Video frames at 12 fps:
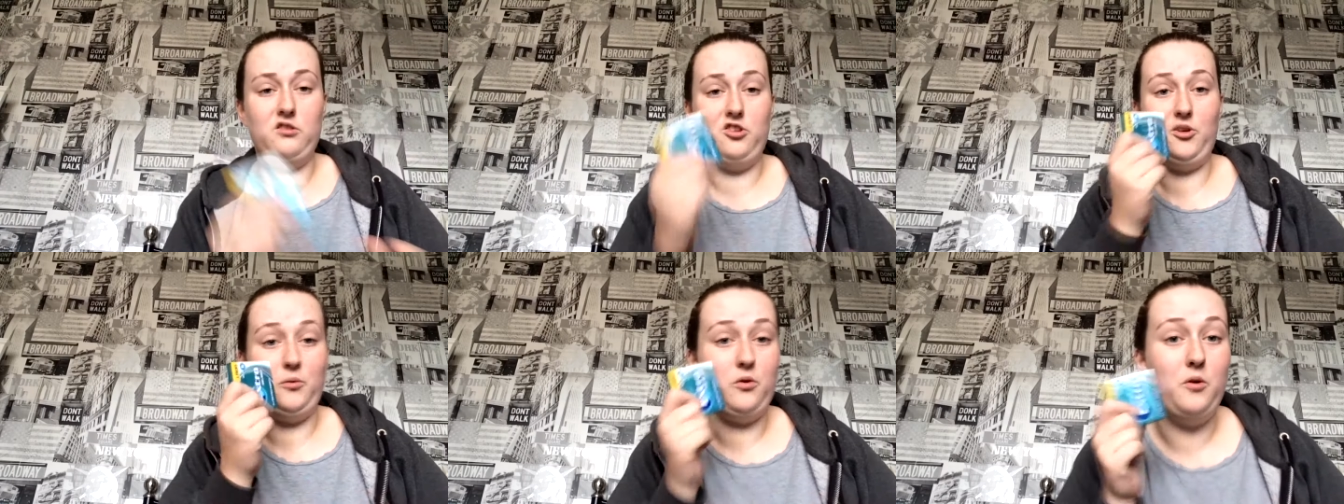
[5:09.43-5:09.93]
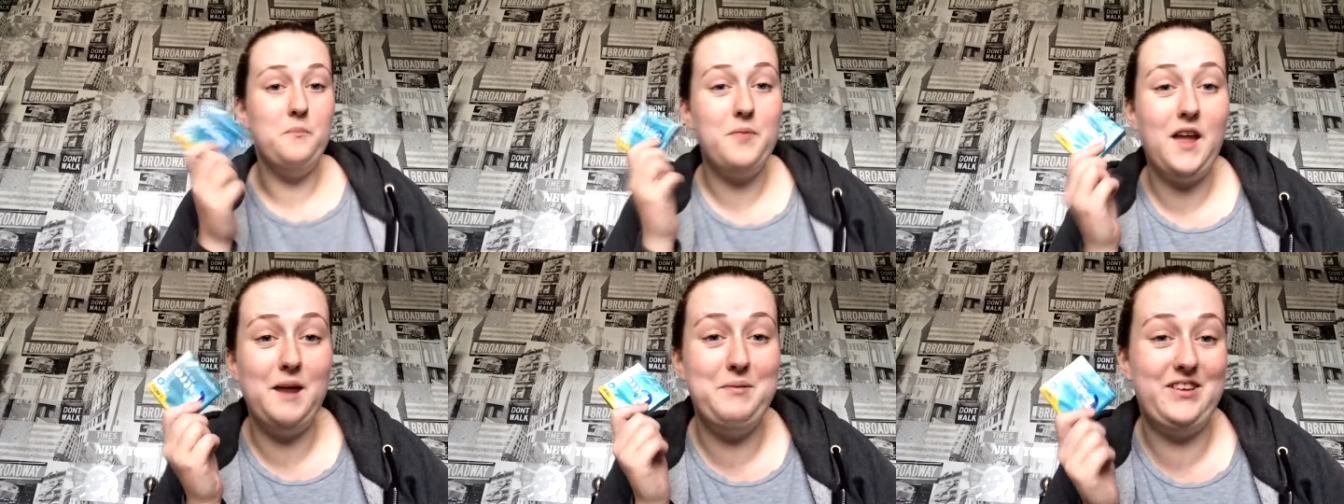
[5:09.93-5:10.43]
Chewing gum,
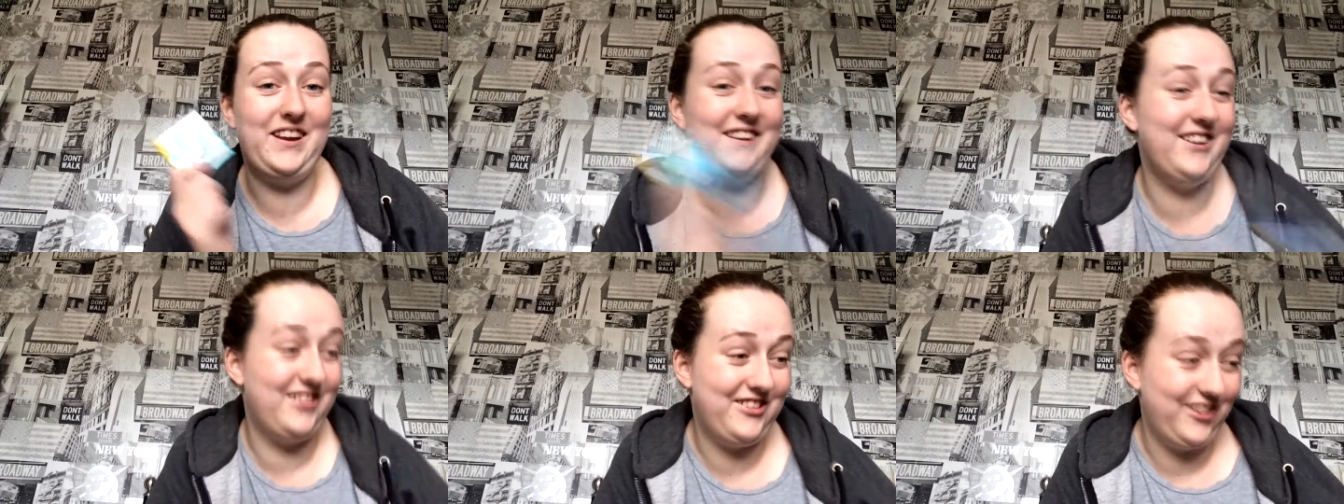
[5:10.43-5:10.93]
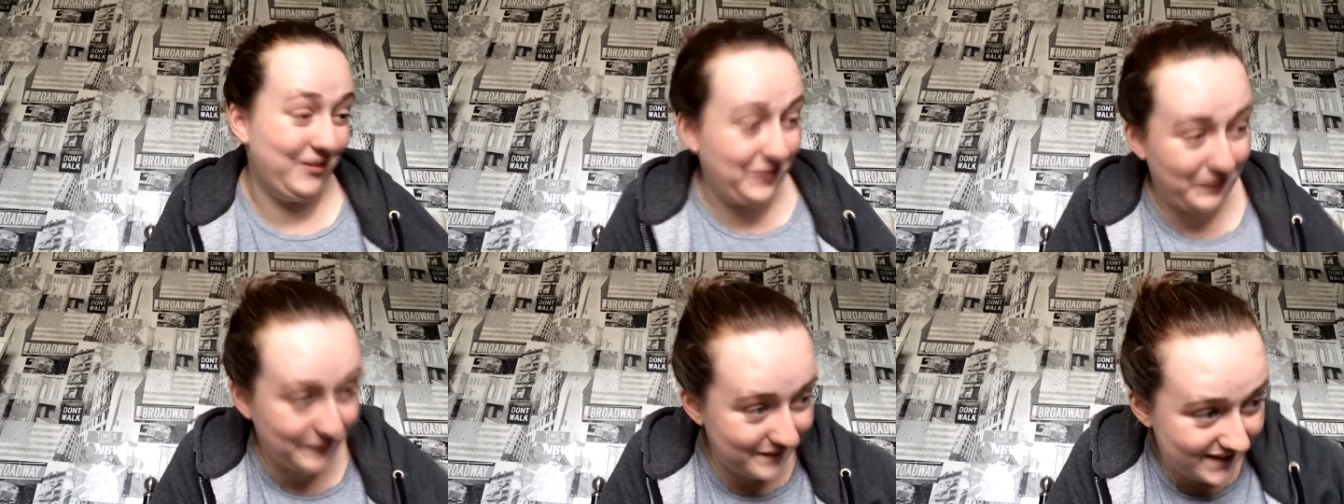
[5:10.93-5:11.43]
I'm addicted to chewing
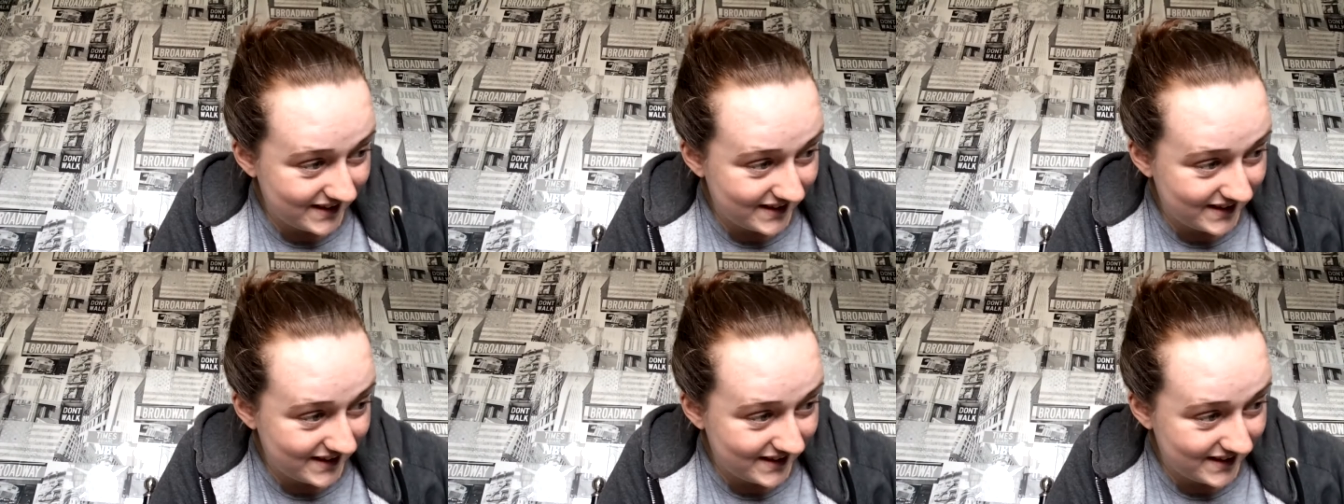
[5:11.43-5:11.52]
gum.